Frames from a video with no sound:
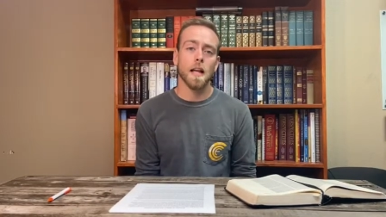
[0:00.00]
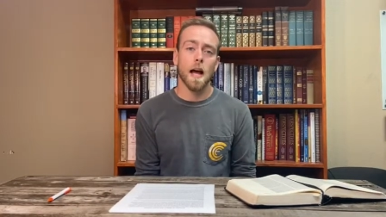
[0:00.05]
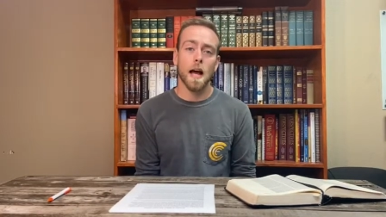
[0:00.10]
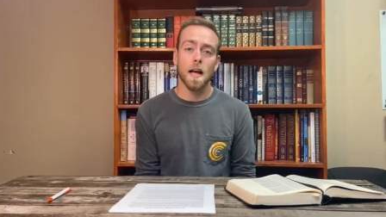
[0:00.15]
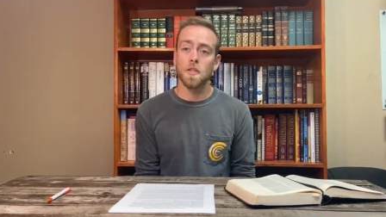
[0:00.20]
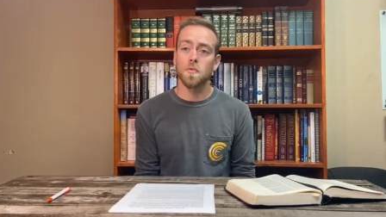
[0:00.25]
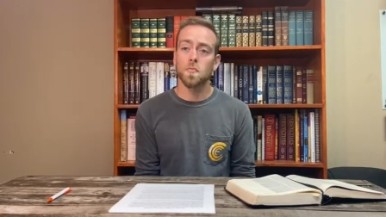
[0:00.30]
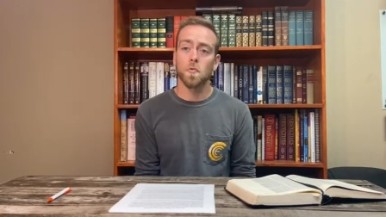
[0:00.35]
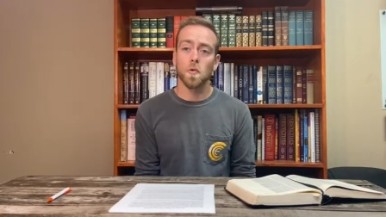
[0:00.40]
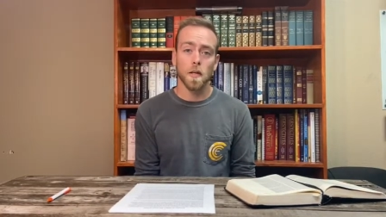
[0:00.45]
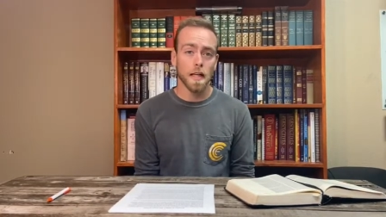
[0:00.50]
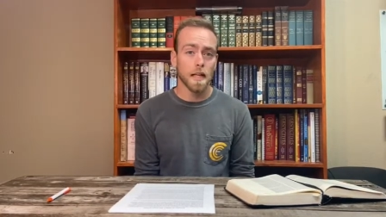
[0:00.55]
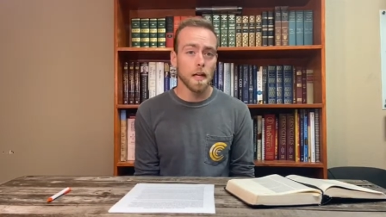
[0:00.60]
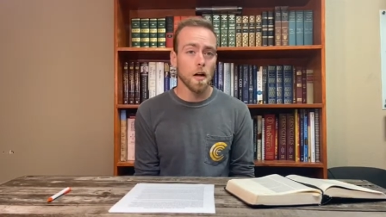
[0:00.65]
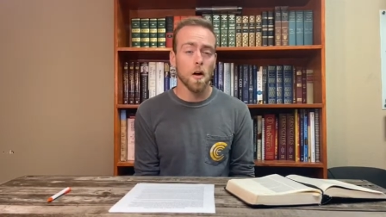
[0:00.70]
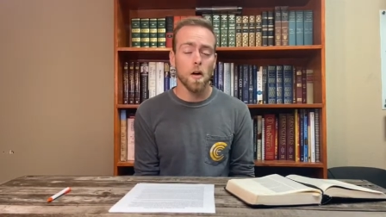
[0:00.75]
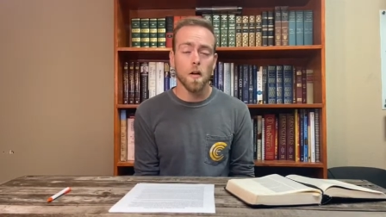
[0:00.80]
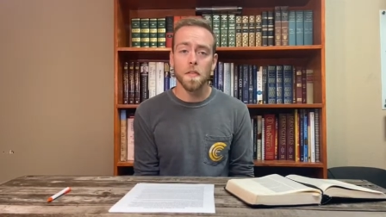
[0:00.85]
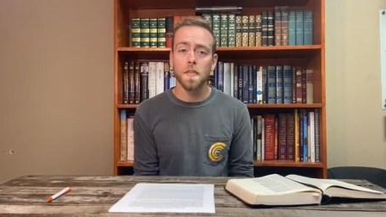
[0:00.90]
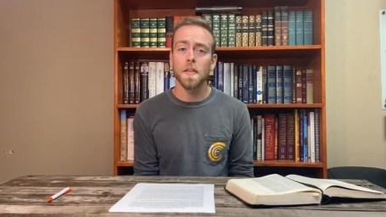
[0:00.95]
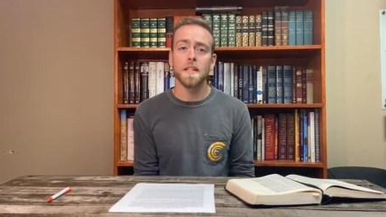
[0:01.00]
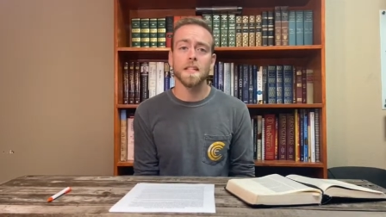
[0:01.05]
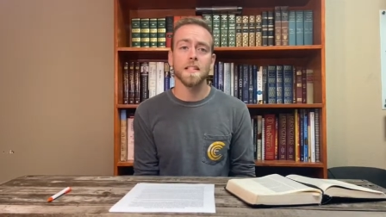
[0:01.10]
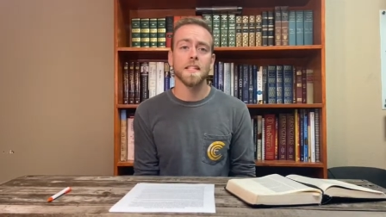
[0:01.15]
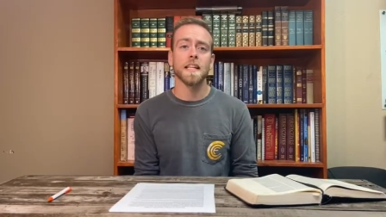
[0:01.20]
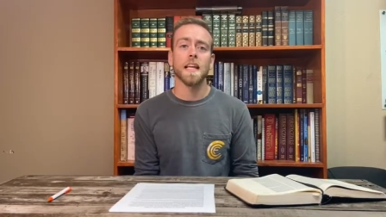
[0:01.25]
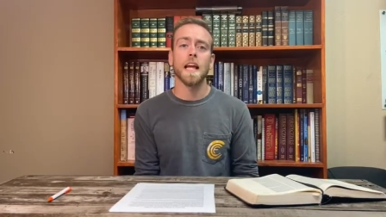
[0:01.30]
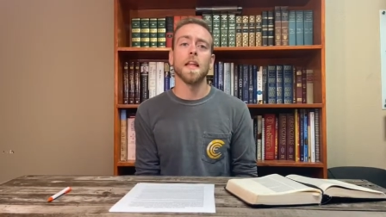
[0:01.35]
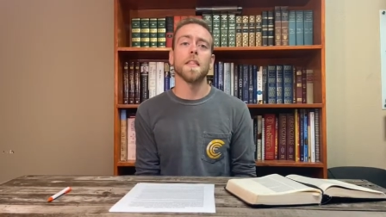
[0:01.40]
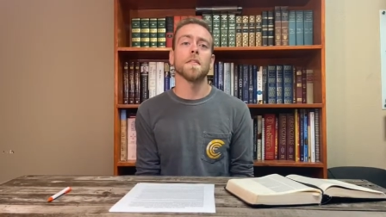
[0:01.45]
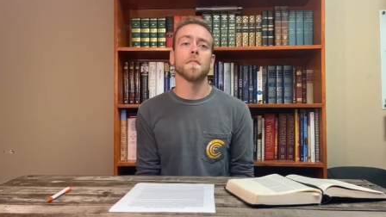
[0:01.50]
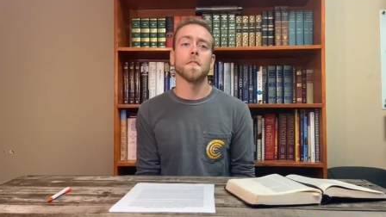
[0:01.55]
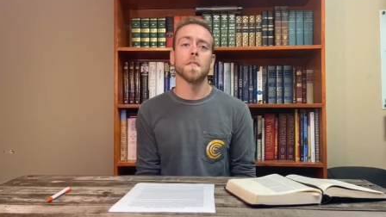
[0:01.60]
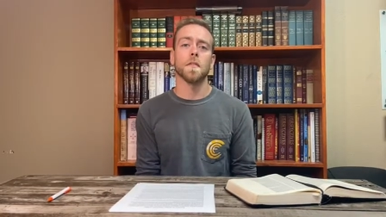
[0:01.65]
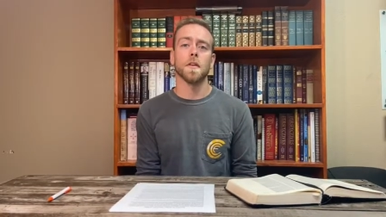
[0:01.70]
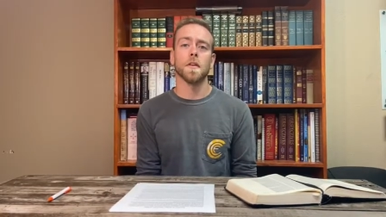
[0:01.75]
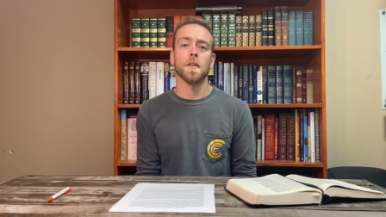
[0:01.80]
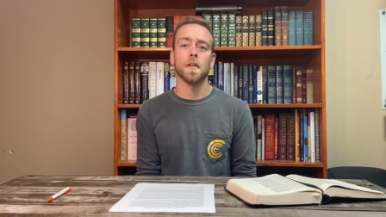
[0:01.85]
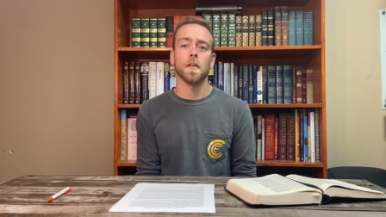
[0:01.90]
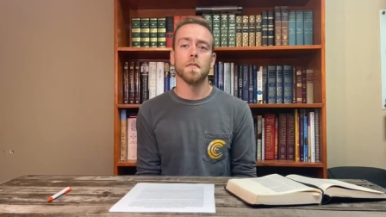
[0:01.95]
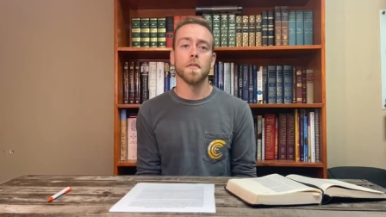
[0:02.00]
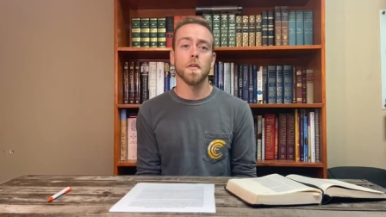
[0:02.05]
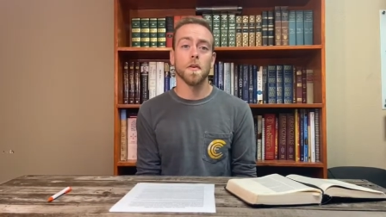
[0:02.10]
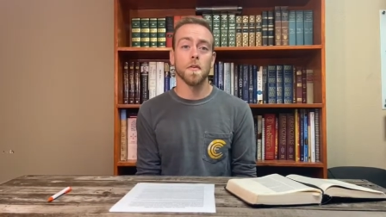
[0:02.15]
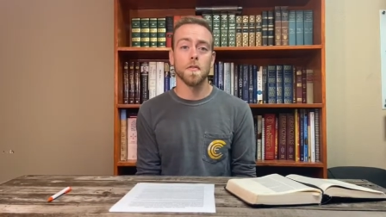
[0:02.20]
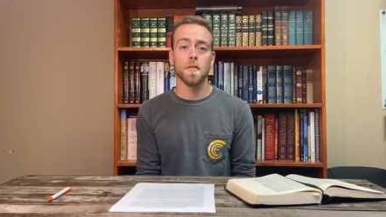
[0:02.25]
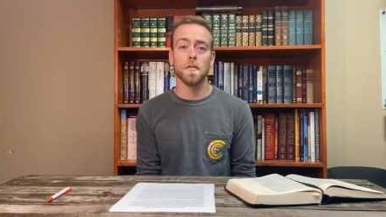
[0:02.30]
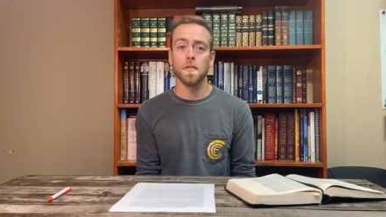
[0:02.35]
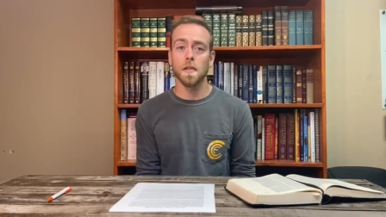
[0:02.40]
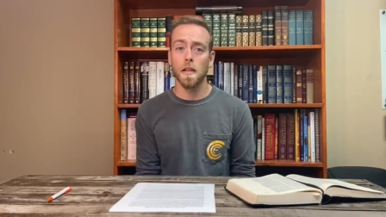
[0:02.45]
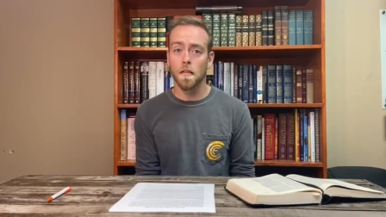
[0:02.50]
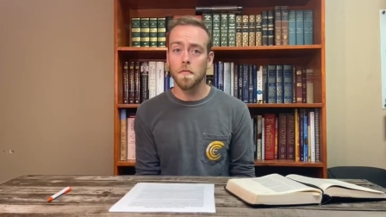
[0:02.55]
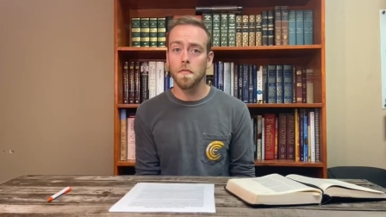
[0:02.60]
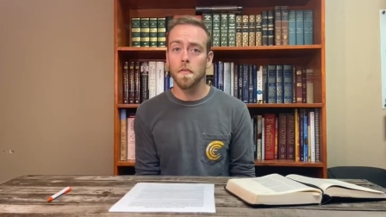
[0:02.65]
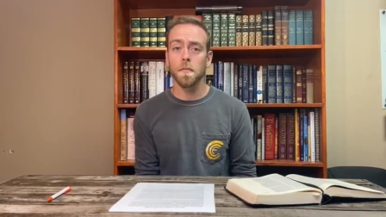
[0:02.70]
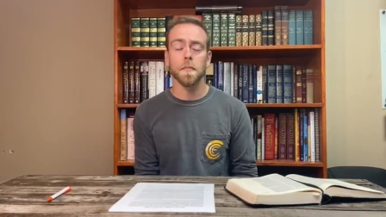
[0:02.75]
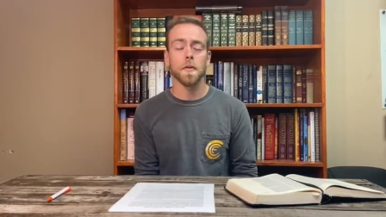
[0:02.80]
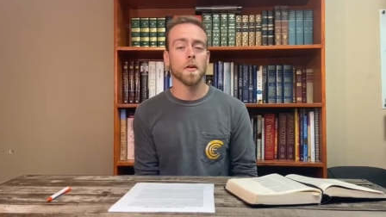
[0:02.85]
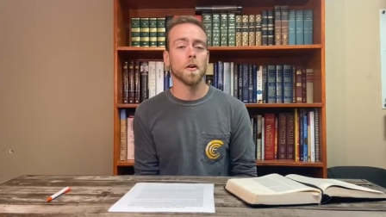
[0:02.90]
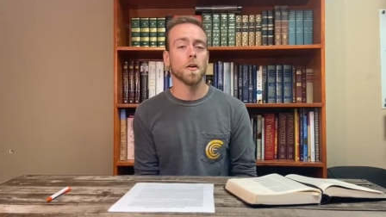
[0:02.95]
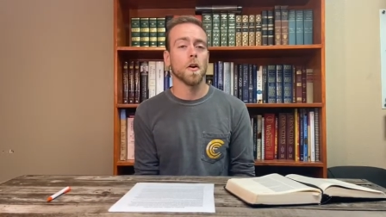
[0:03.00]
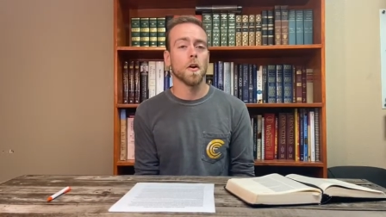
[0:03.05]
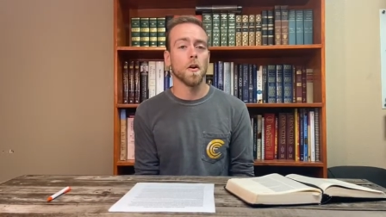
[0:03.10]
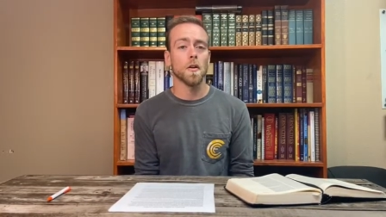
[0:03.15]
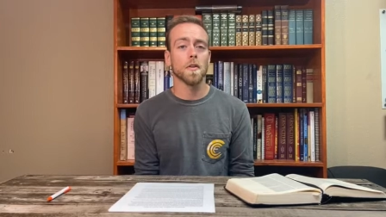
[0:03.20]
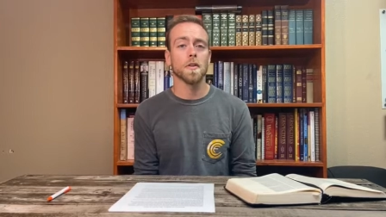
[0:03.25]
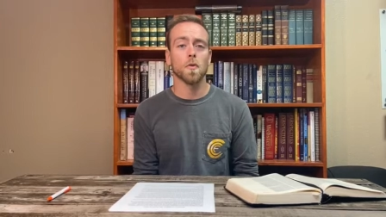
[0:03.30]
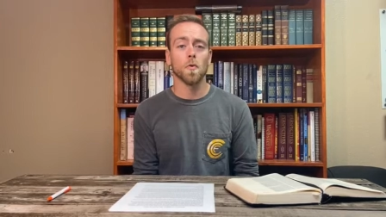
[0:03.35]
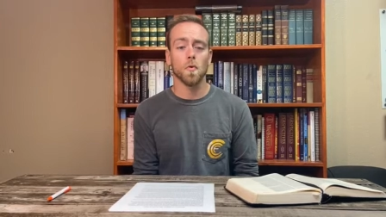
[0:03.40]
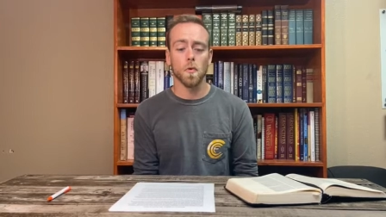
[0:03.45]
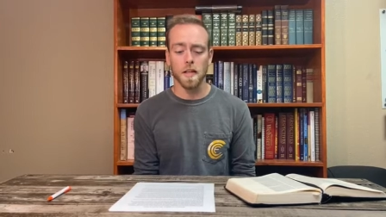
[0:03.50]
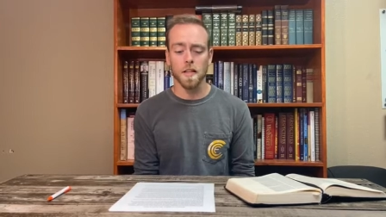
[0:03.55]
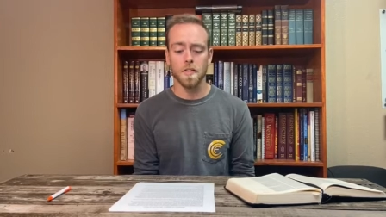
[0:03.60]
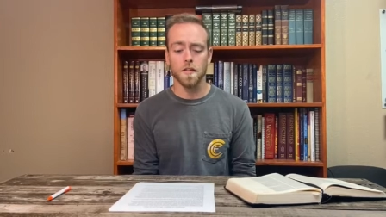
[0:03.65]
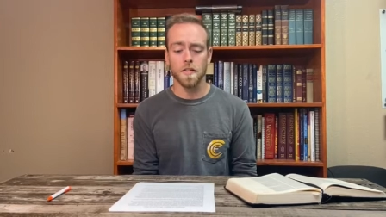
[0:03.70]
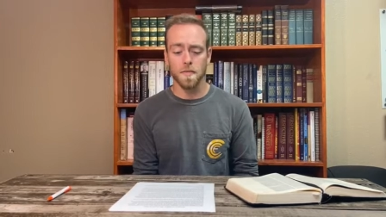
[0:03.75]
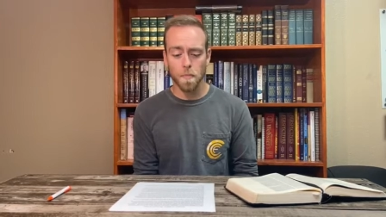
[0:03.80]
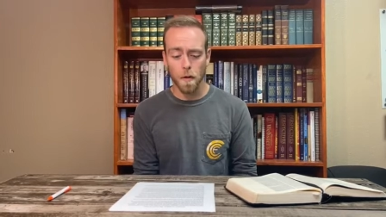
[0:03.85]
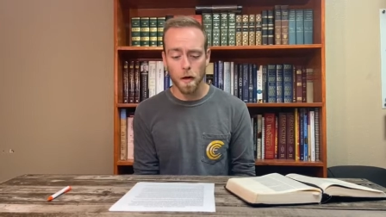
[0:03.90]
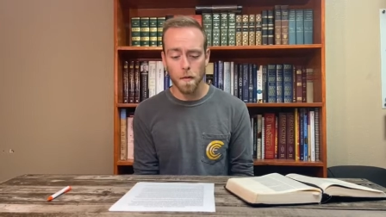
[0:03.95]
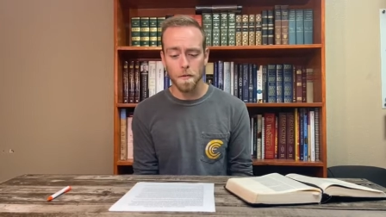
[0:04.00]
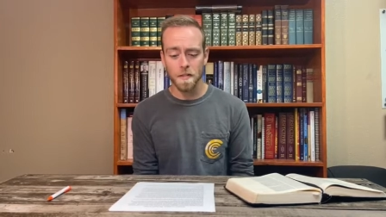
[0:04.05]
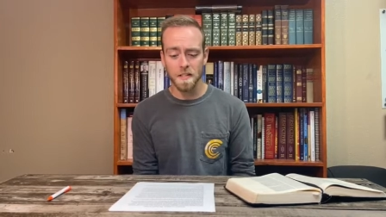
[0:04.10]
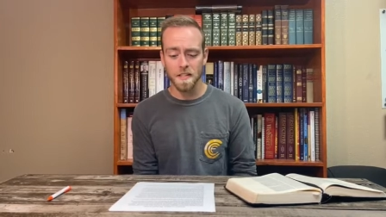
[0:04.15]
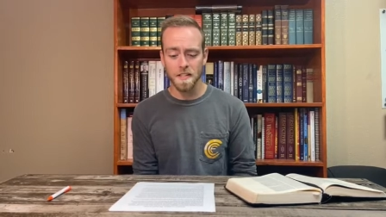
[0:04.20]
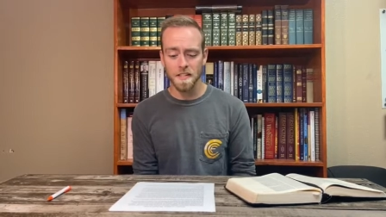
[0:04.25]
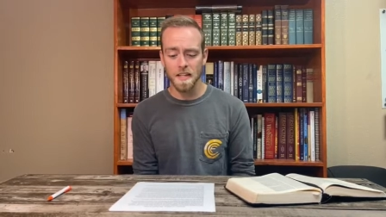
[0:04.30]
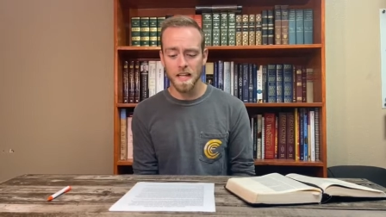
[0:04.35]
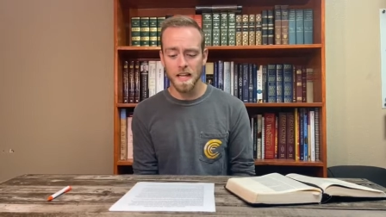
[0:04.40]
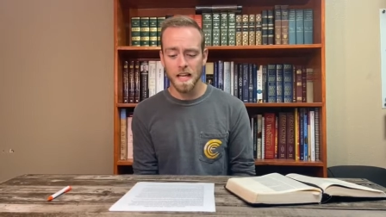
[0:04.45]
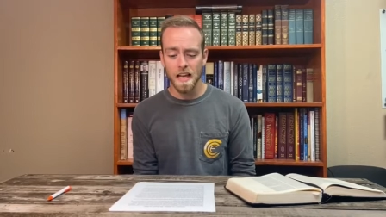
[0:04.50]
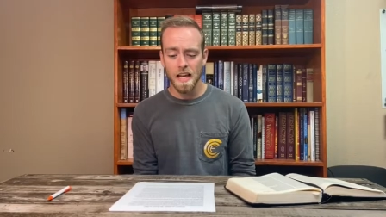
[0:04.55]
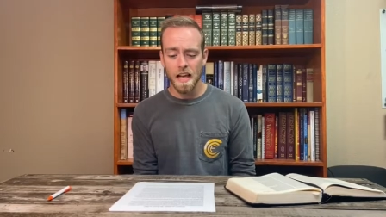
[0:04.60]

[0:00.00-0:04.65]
God is working all things together for the good of those who love him and are called according to his purposes.